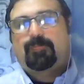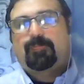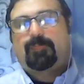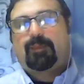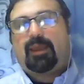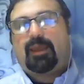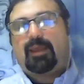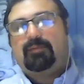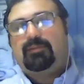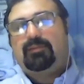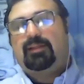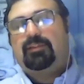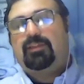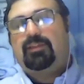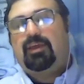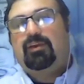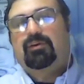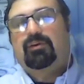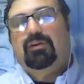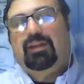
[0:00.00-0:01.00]
Okay, that
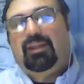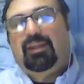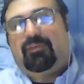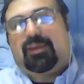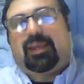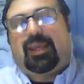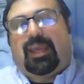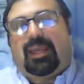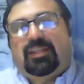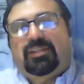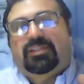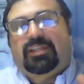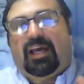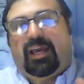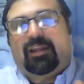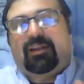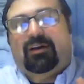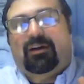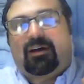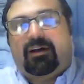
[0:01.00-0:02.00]
they are living
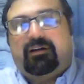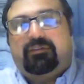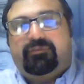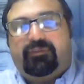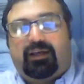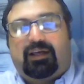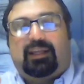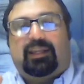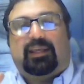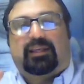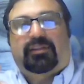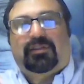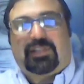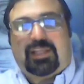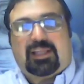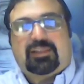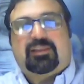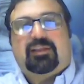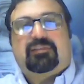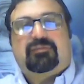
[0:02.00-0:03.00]
inside of an
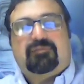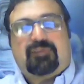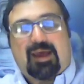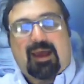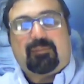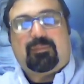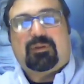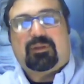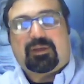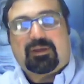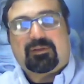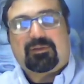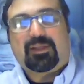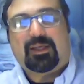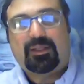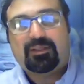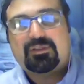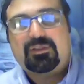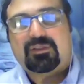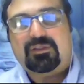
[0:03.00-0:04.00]
extended family,
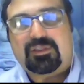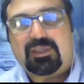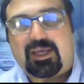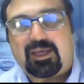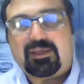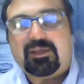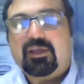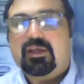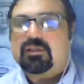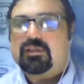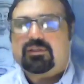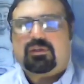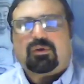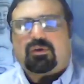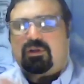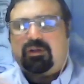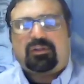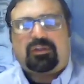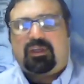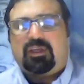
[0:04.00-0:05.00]
that is to say. So
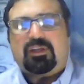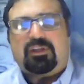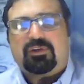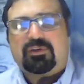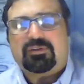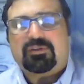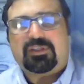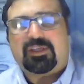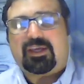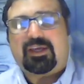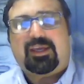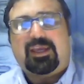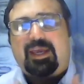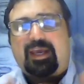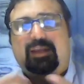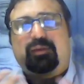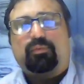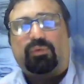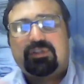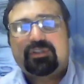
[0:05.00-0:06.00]
continuously,
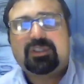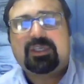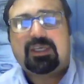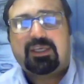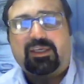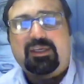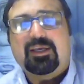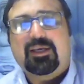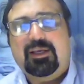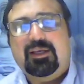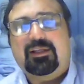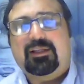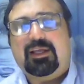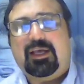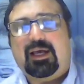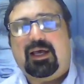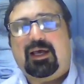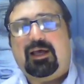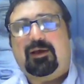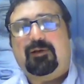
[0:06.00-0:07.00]
again, we see
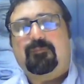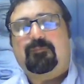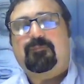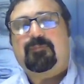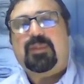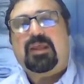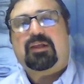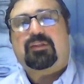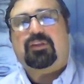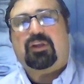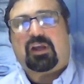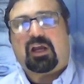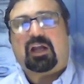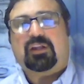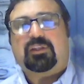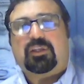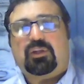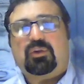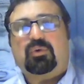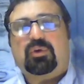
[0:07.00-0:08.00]
the
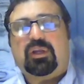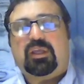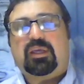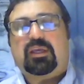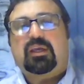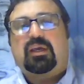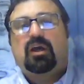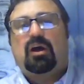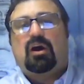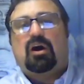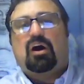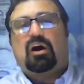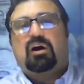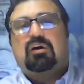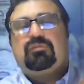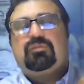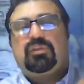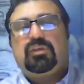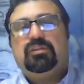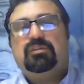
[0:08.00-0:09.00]
continuity
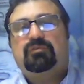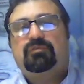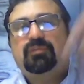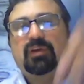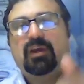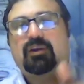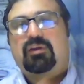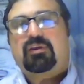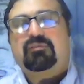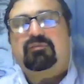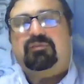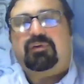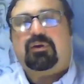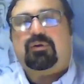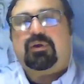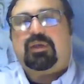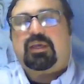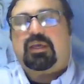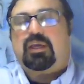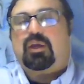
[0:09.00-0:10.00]
of this very,
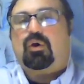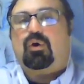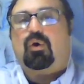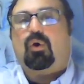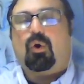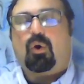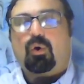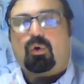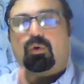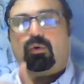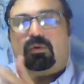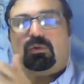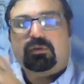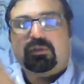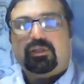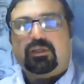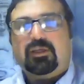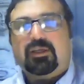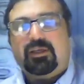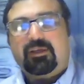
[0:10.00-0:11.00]
very
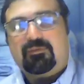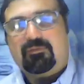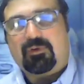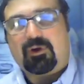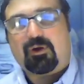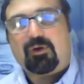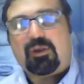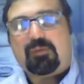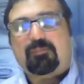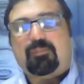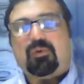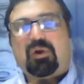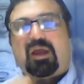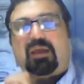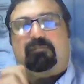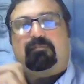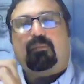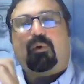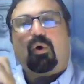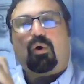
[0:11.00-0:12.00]
old, very
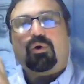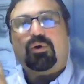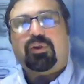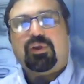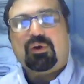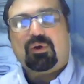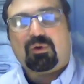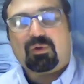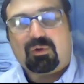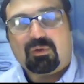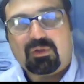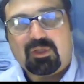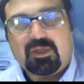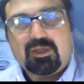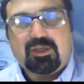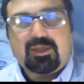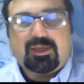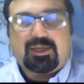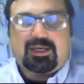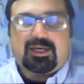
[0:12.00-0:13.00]
primordial
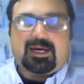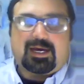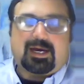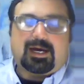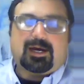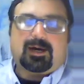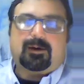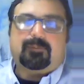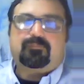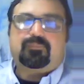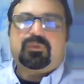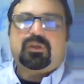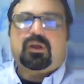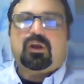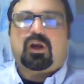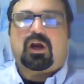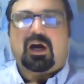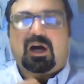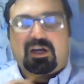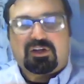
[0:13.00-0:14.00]

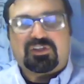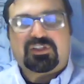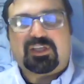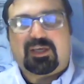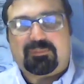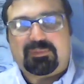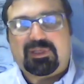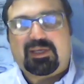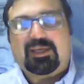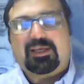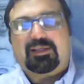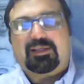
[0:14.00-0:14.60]
concept